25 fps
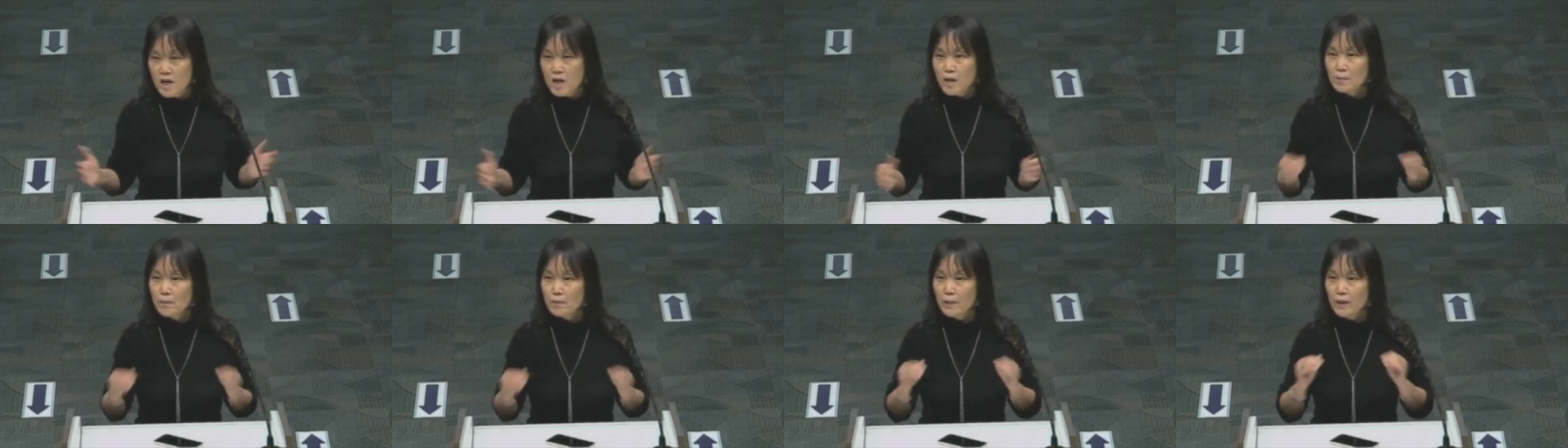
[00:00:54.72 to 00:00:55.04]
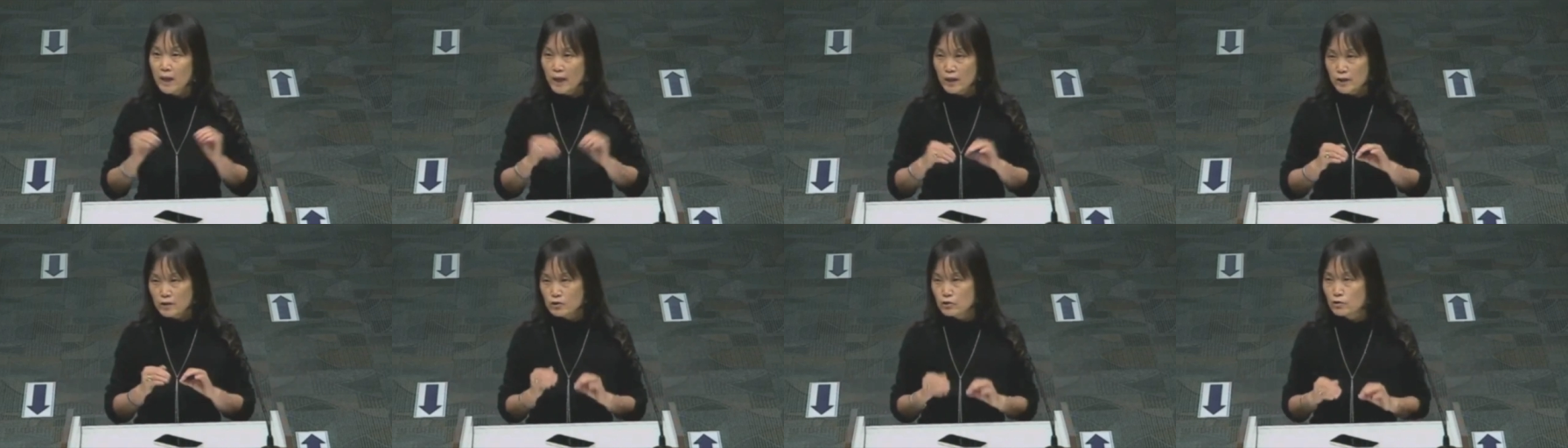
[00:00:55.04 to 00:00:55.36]
But
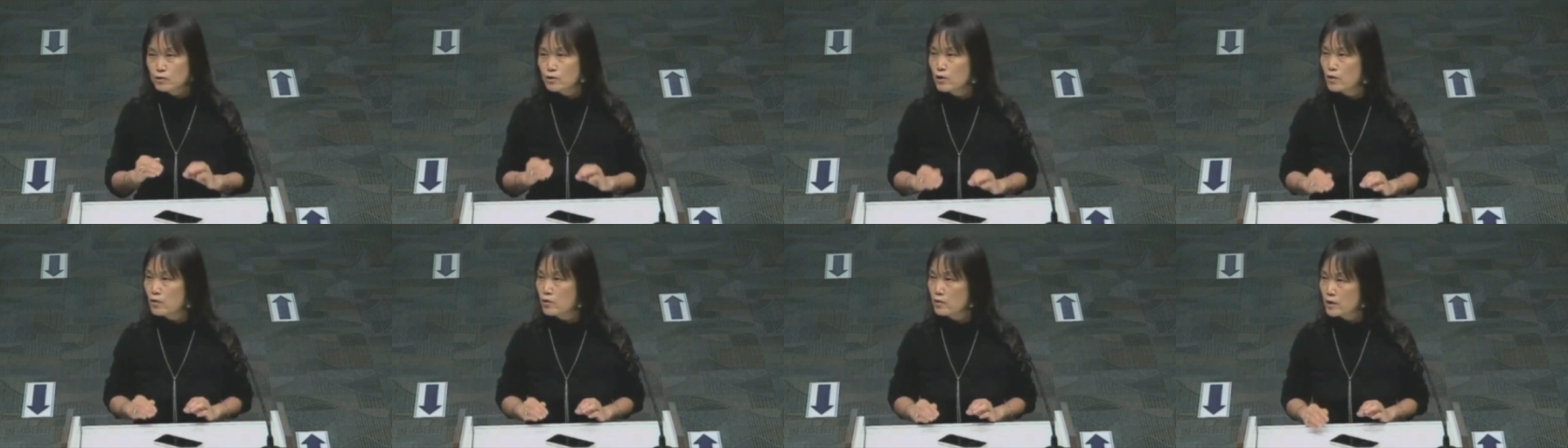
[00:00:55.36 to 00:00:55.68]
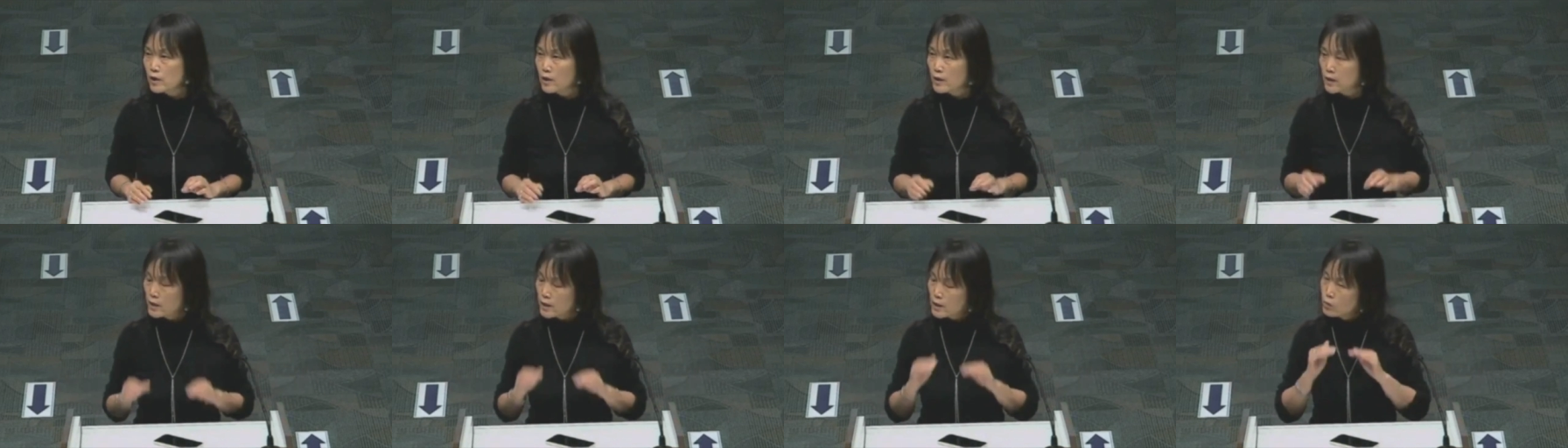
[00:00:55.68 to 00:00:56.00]
I do know
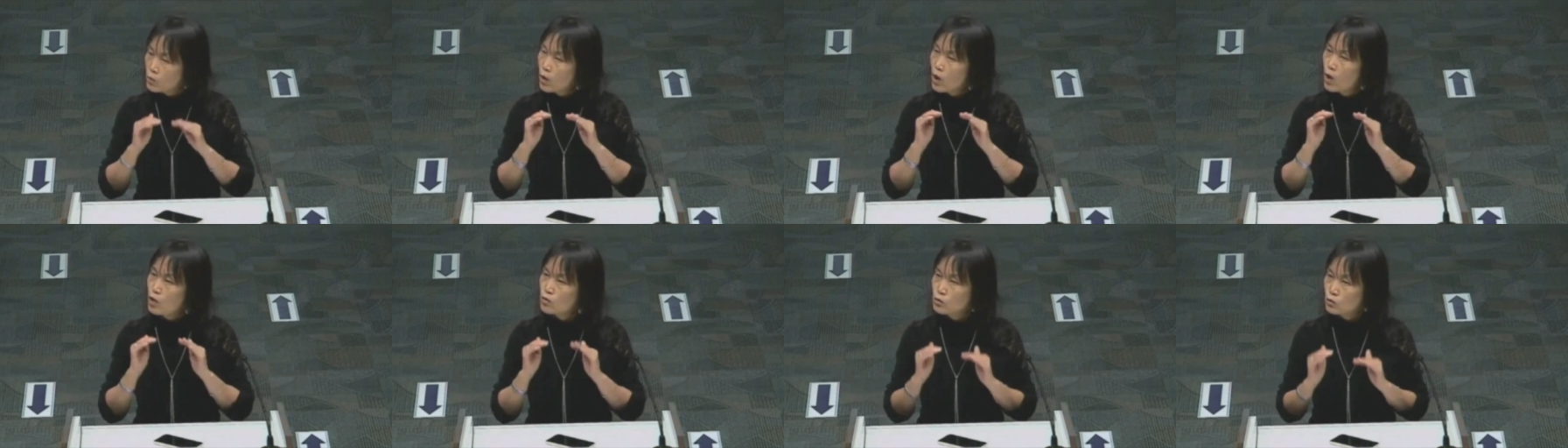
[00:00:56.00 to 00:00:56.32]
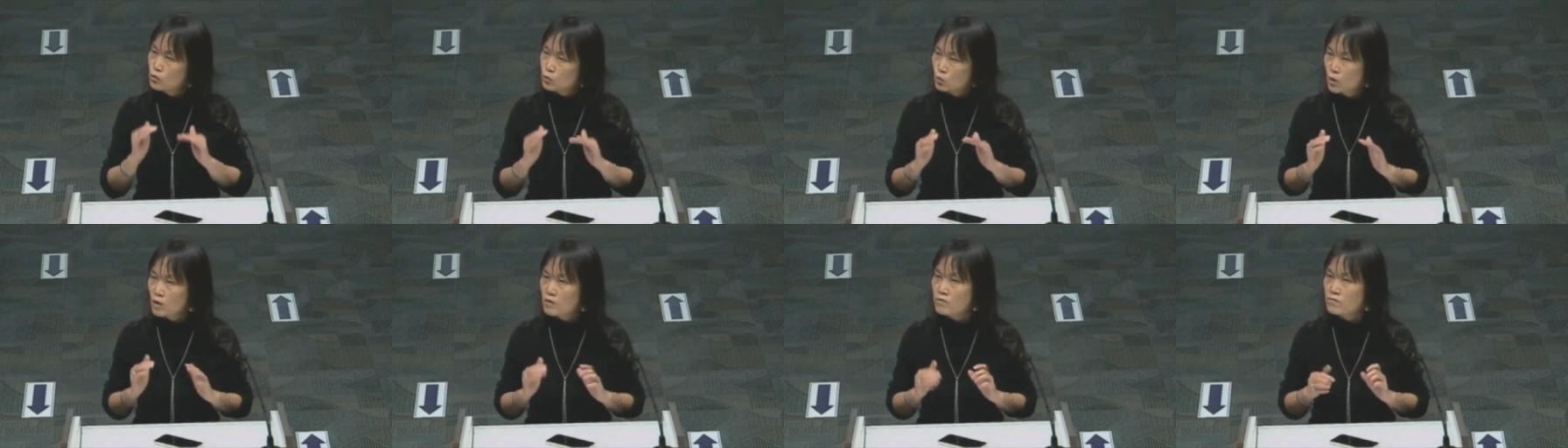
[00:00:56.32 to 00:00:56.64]
that in, under
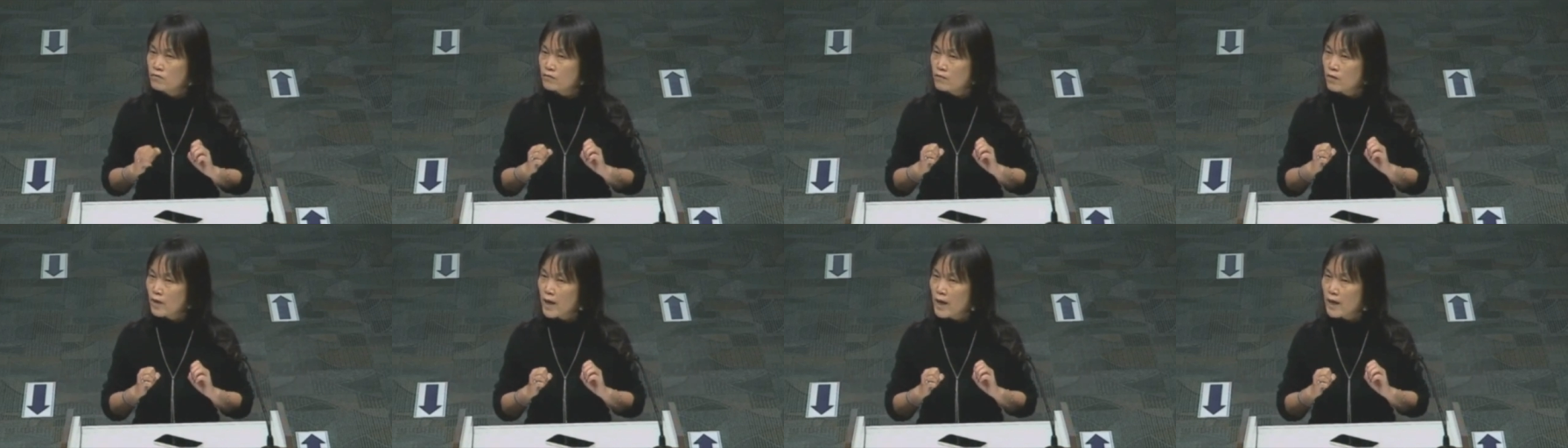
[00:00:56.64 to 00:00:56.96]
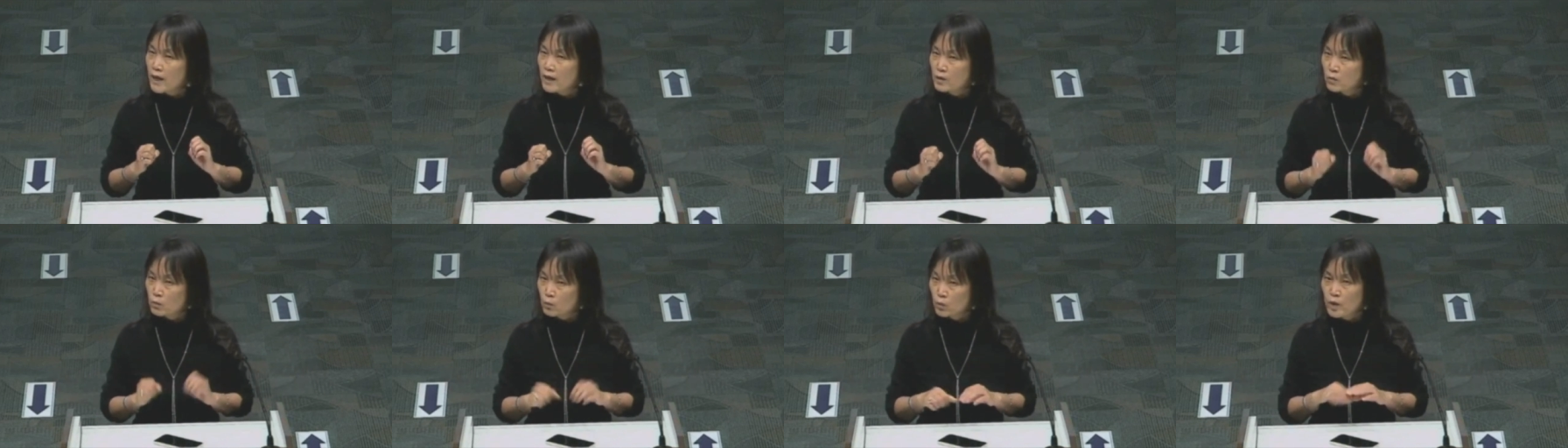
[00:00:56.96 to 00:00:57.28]
one
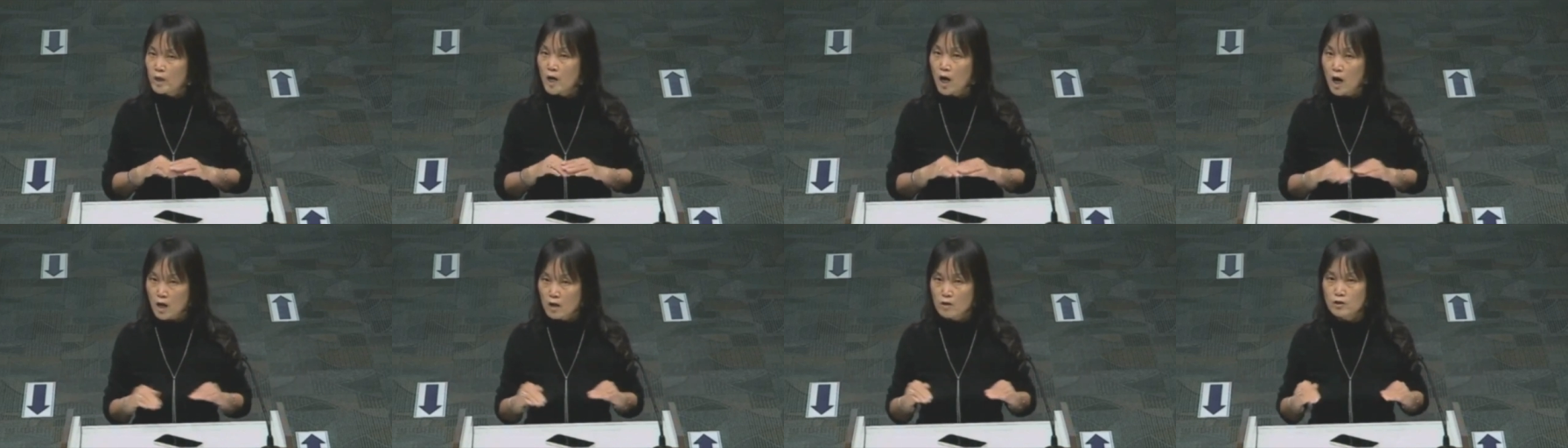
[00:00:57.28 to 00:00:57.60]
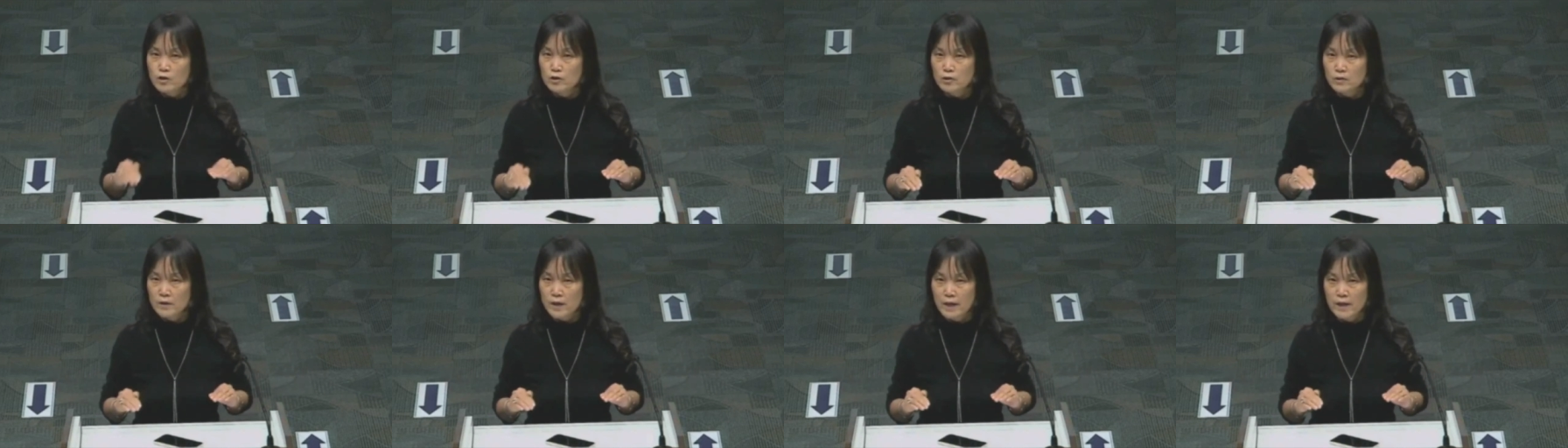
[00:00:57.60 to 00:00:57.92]
flag, we are
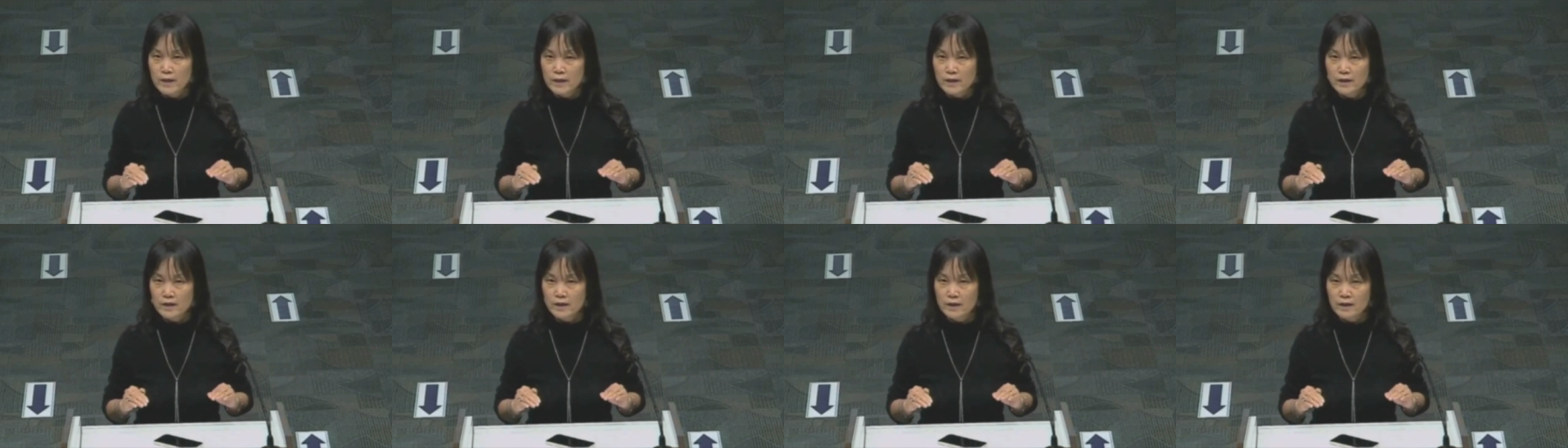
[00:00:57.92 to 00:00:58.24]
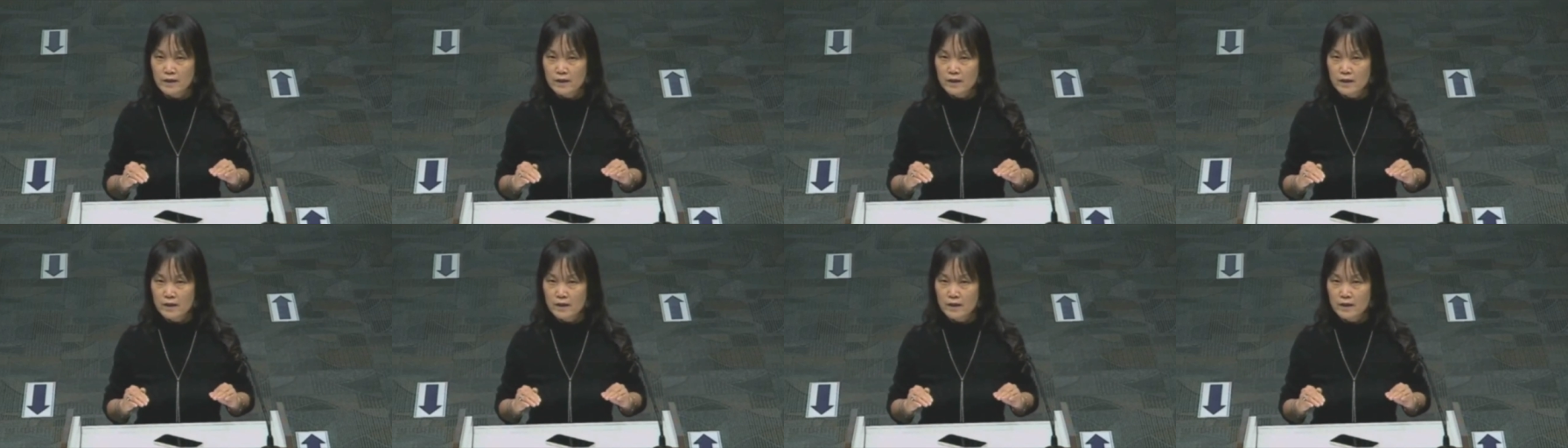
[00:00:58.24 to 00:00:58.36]
united.